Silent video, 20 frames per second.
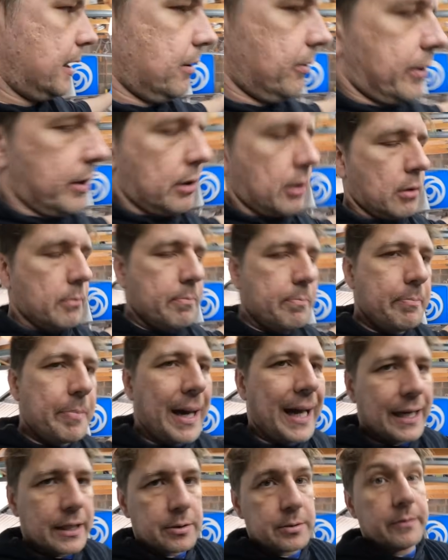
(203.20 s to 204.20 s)
It'll then go
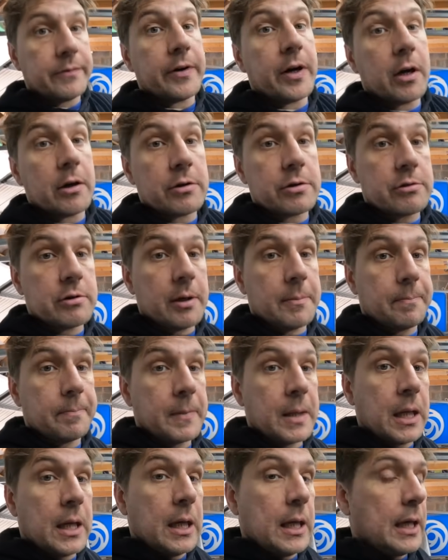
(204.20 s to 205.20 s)
back to strip.
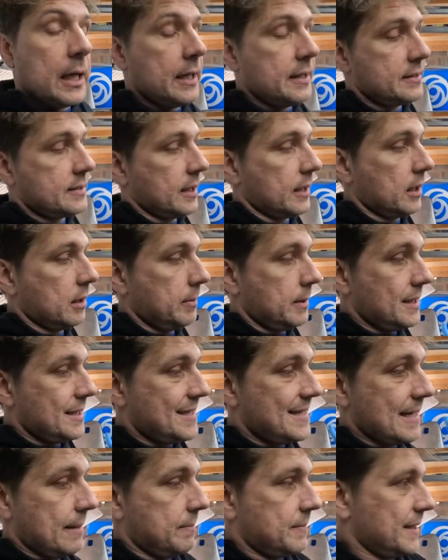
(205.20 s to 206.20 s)
It's then going to be
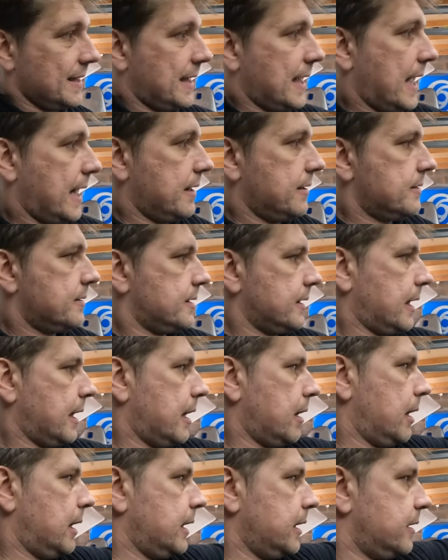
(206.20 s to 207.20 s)
dipped again to
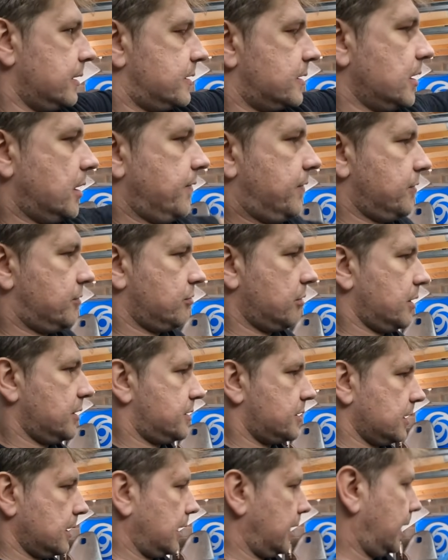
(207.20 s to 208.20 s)
get any of the surface
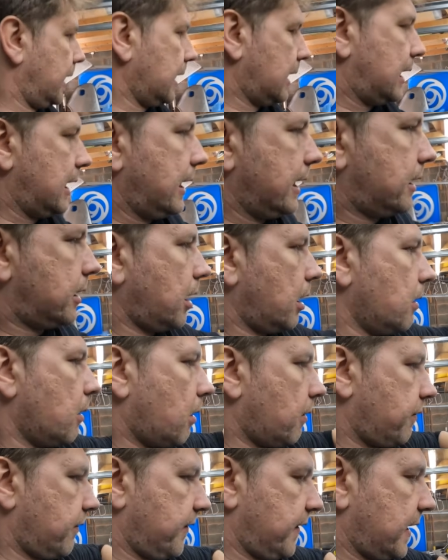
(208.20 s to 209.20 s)
rust and get that clear coat
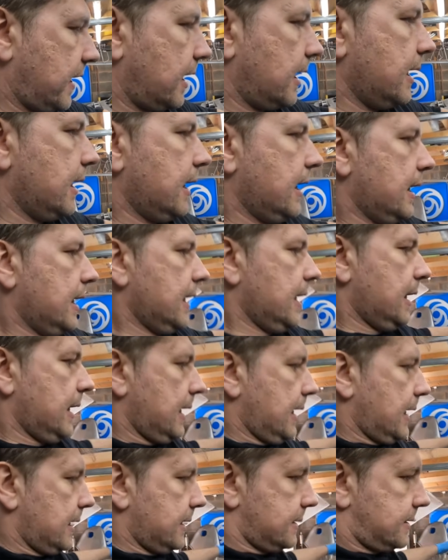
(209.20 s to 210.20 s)
off of it.
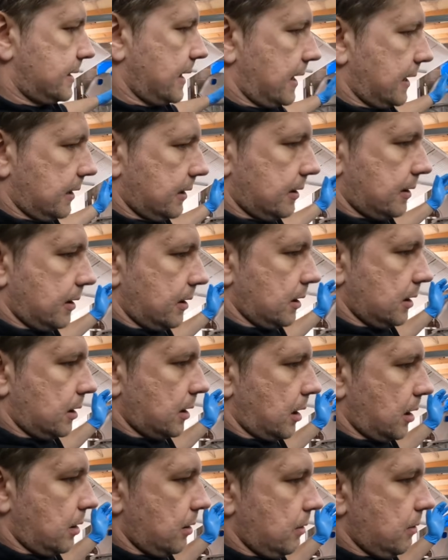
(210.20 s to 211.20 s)
It's then going to
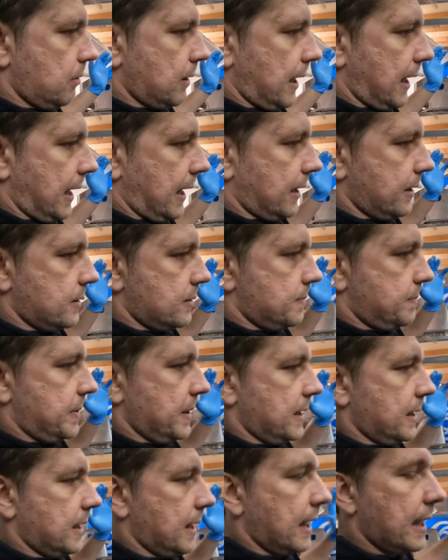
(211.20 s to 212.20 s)
go and be